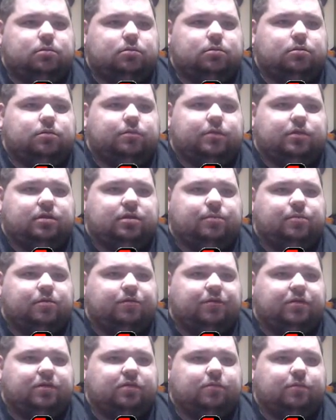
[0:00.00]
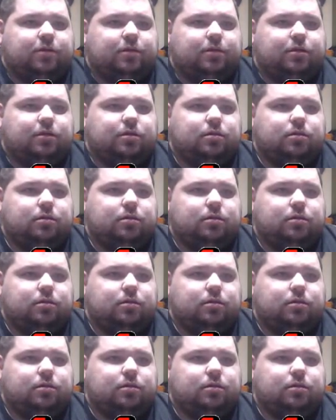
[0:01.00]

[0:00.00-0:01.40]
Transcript: So we're gonna come over this way.